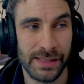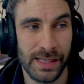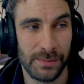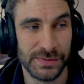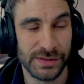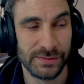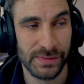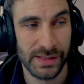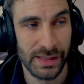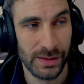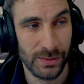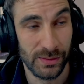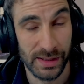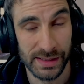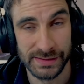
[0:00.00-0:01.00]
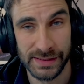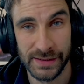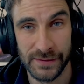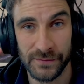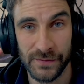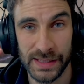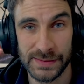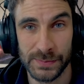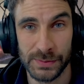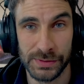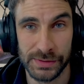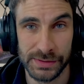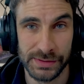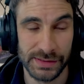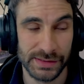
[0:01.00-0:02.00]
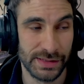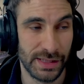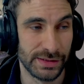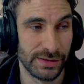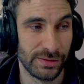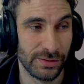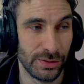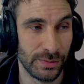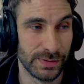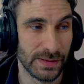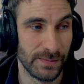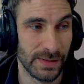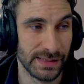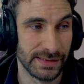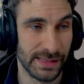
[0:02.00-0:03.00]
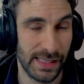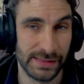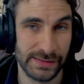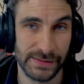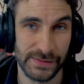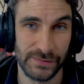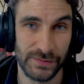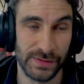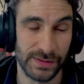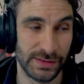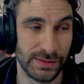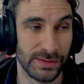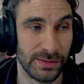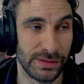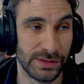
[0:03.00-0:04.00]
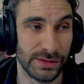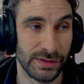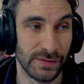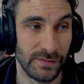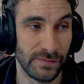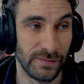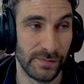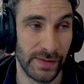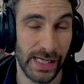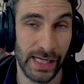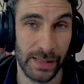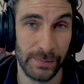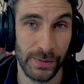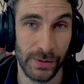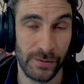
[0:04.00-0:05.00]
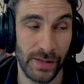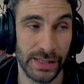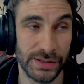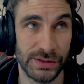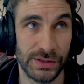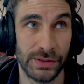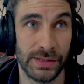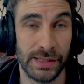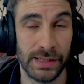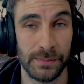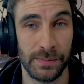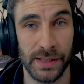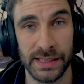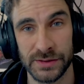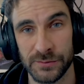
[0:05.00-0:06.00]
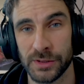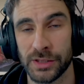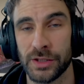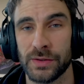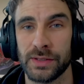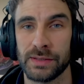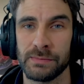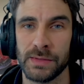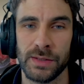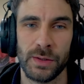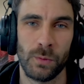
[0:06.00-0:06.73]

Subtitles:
comes to me, or I see in a Facebook discussion group, somebody's asking for a solution of how to put a Rangehood in a place where, you know, the